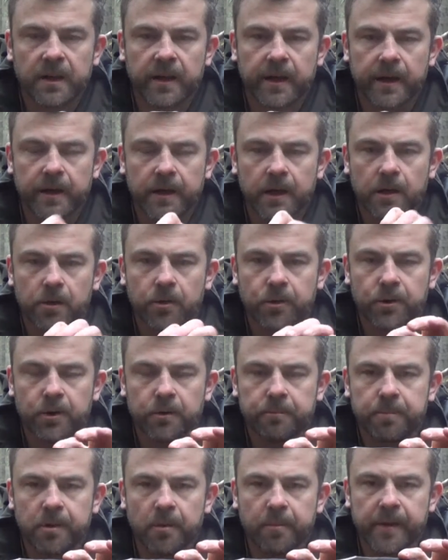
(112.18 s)
And I'm gonna
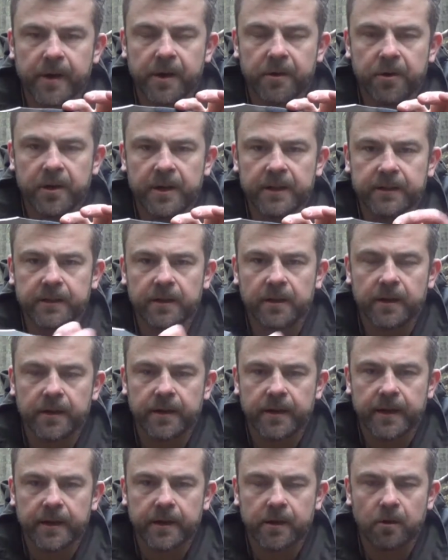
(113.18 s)
prepare a little
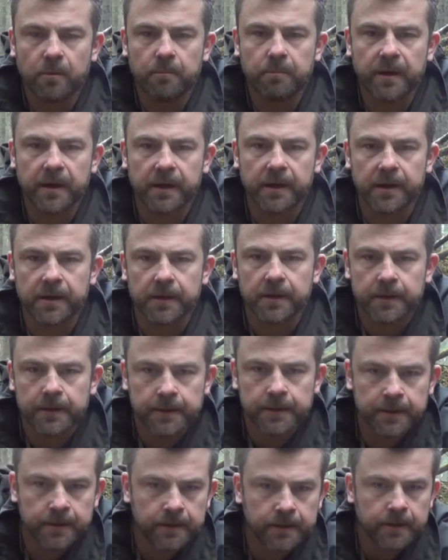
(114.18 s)
and I come back
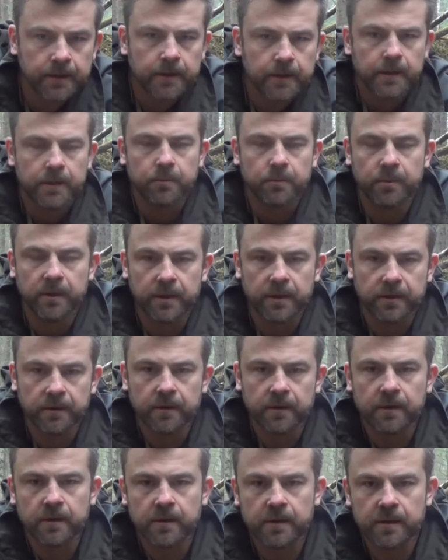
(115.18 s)
with
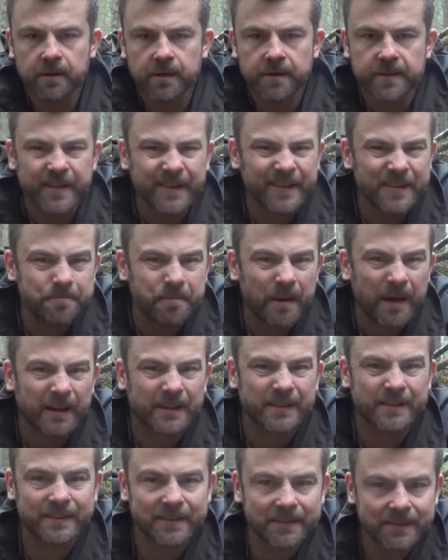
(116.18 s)
the
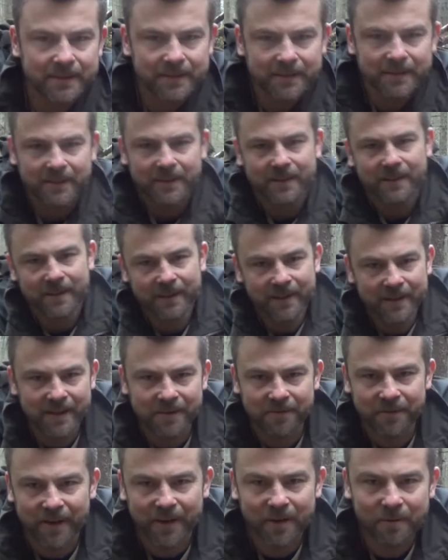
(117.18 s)
specs,
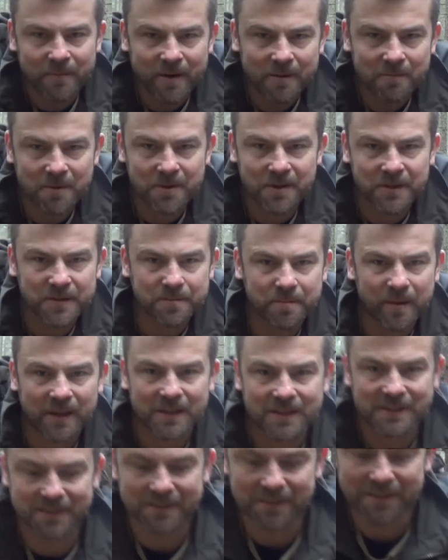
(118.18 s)
if I remember the
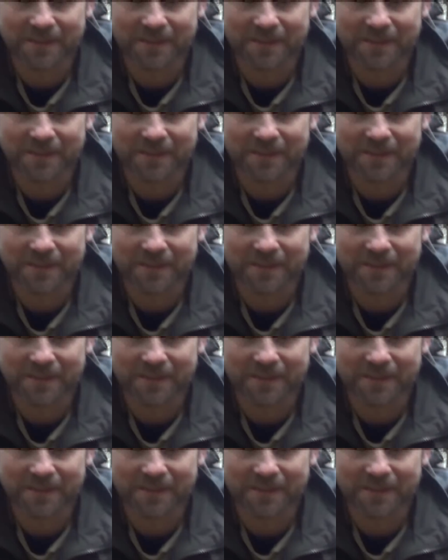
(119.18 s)
specs.